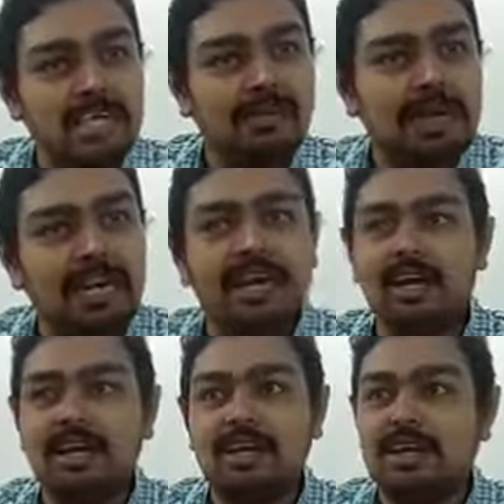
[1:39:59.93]
day by day.
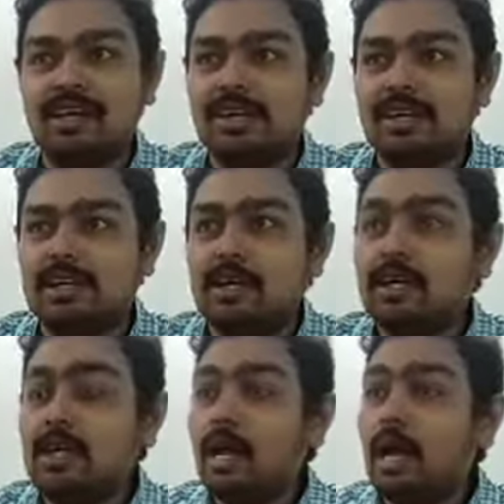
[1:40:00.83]

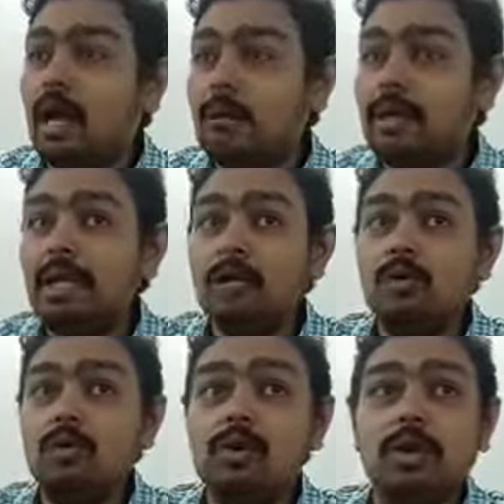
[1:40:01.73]
I'm telling
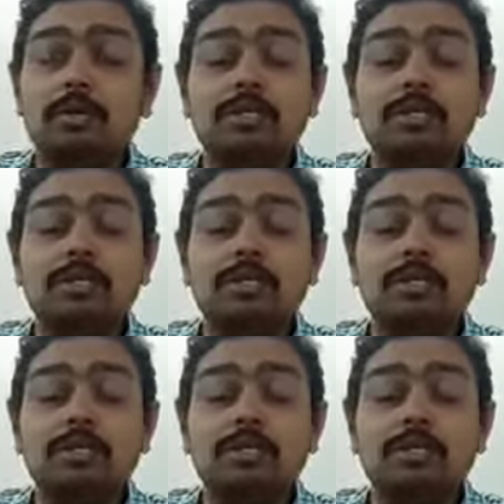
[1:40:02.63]
you,